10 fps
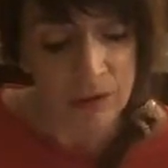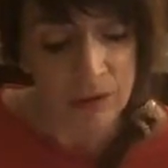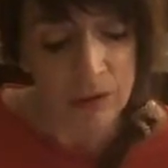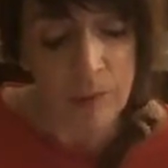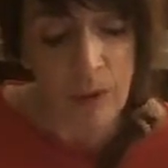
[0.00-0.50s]

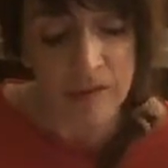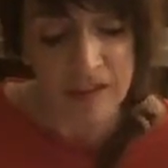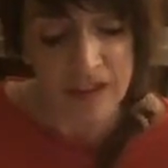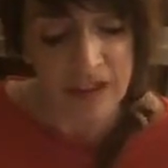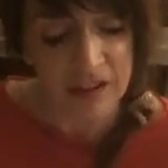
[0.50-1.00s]
the
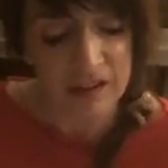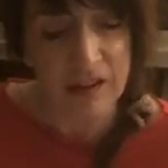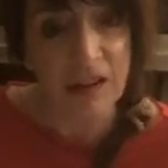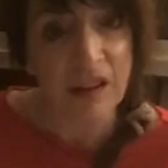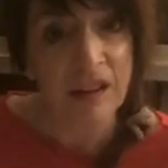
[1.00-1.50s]
body
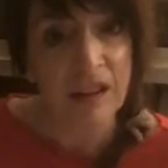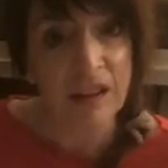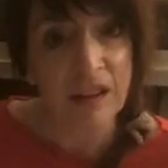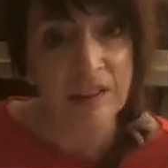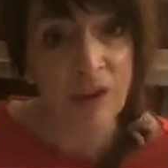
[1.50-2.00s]

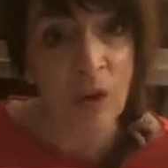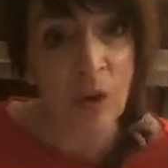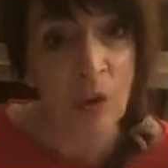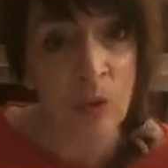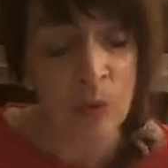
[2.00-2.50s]
is
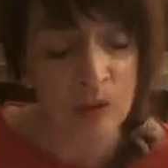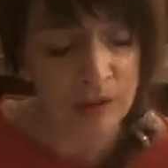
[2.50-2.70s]
whole.